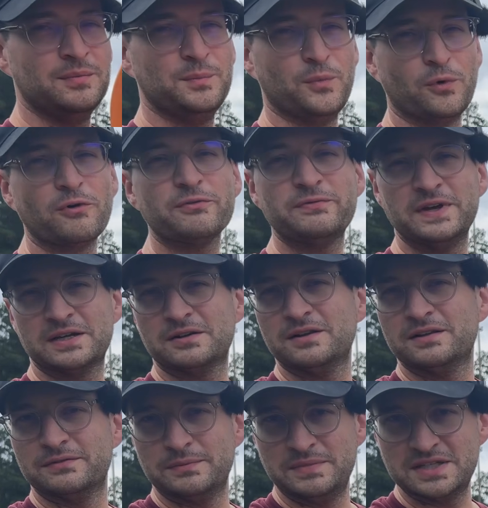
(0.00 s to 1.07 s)
more
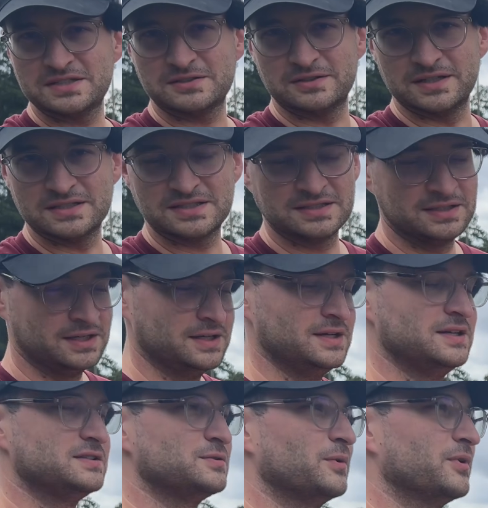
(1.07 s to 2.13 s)
fickle of a mistress.
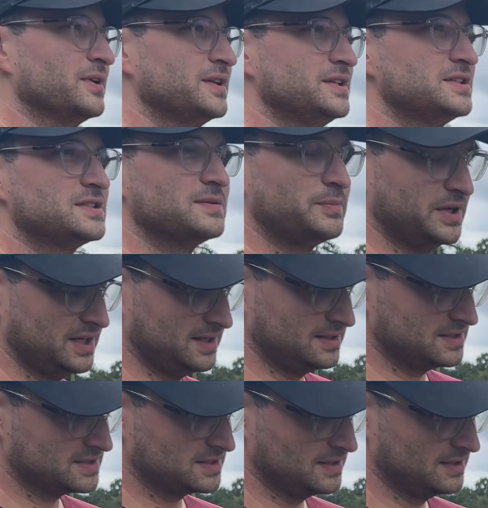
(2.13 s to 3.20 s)
So it really just
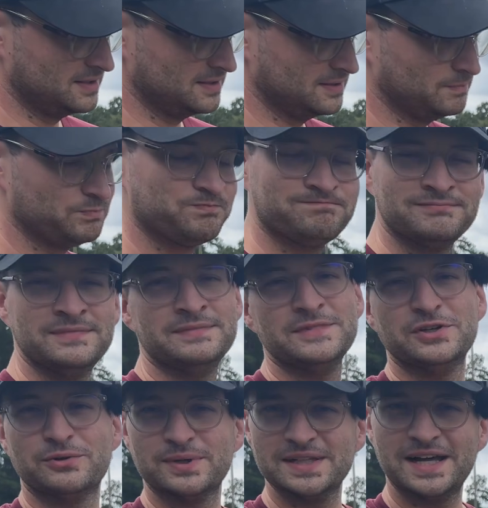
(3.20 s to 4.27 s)
depends.
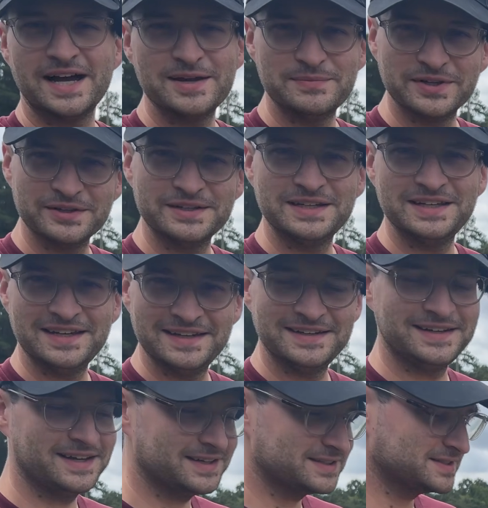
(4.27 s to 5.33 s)
Your reliability
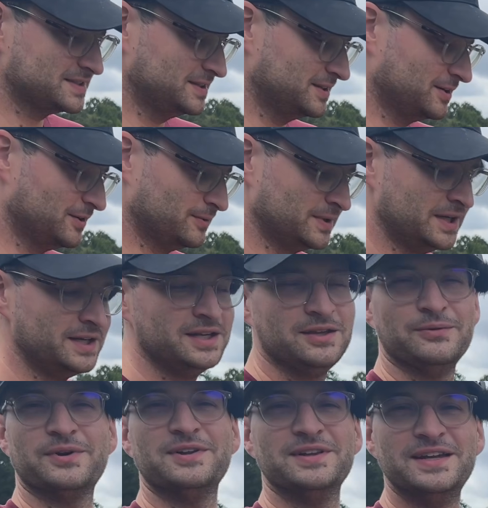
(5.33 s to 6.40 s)
index, you know,
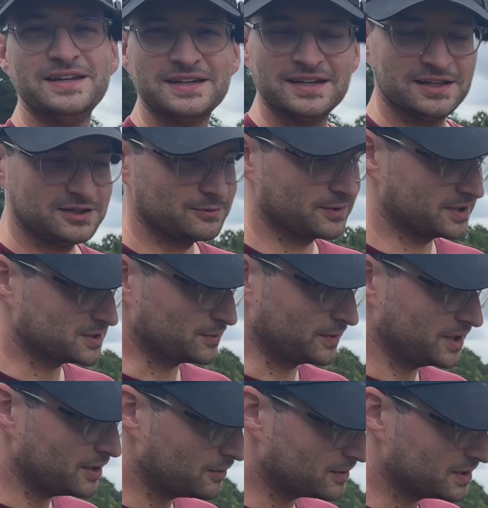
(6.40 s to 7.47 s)
you want a Lincoln, you want a
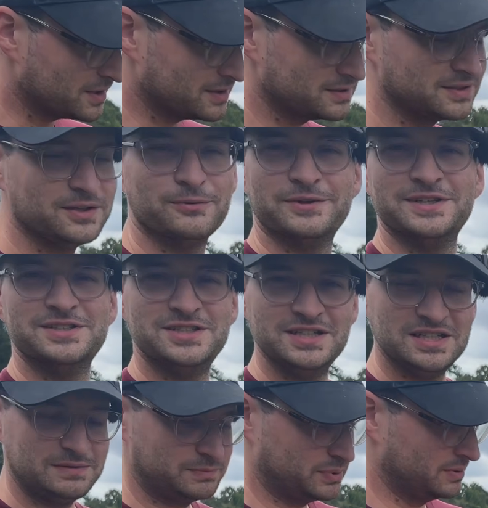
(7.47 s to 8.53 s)
Toyota, you want a
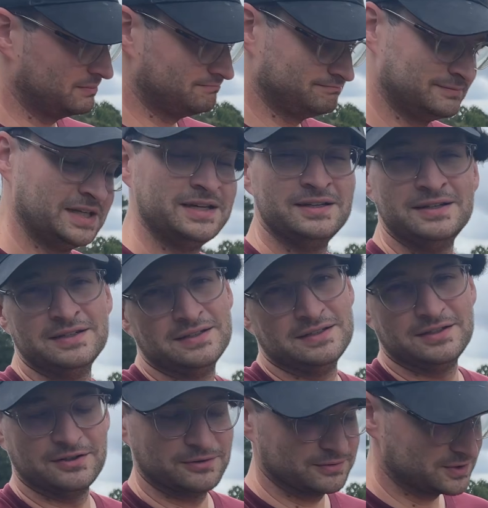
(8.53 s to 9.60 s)
Jeep,
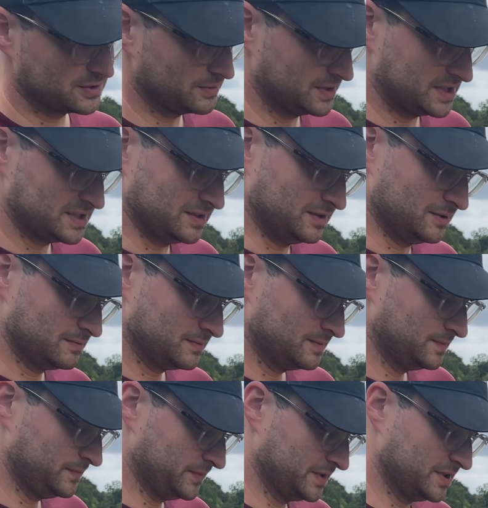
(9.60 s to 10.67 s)
your own choice, you know.
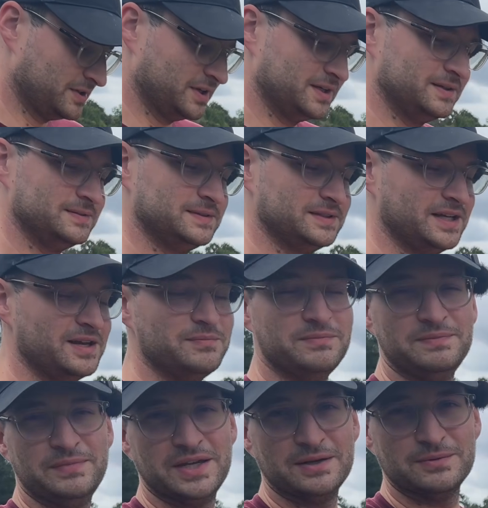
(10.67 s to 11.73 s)
Could
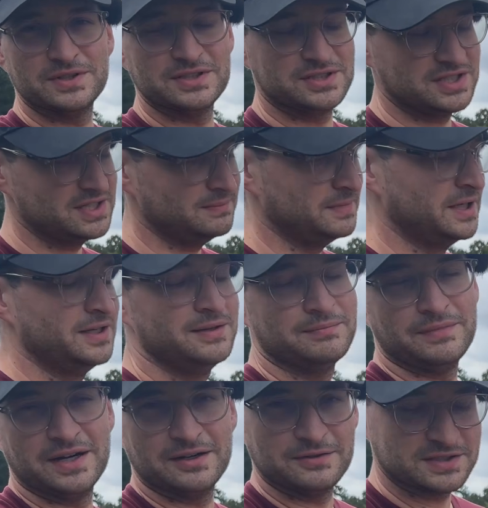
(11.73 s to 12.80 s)
hit big with the Jeep, might